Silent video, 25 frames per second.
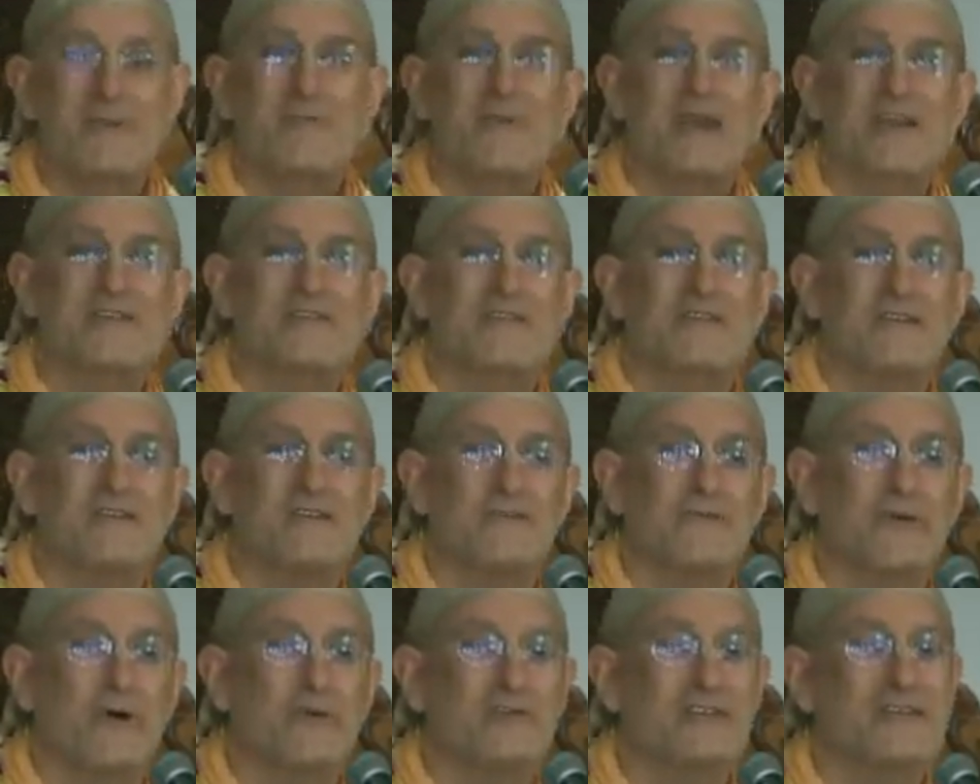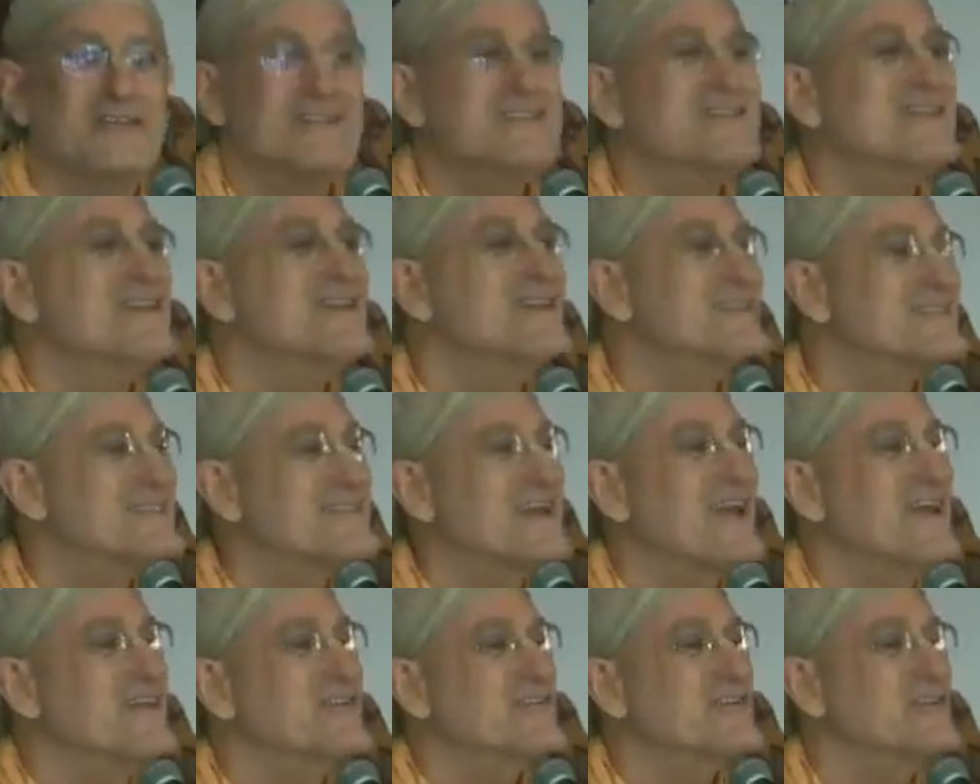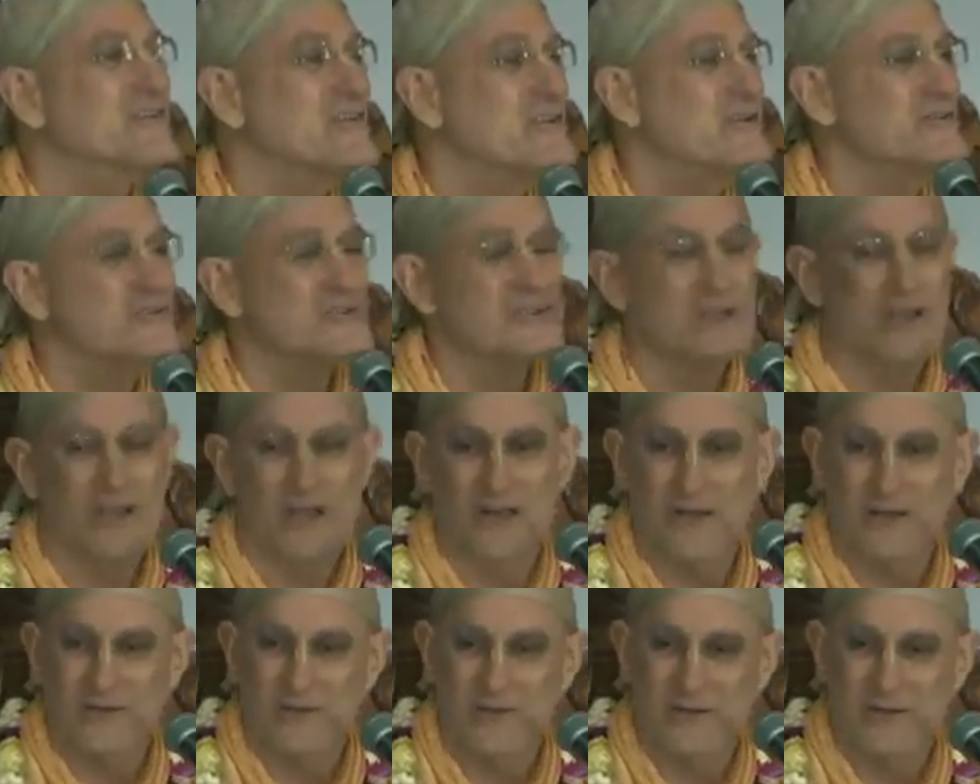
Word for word: makes the devotion, it's the intent in using it.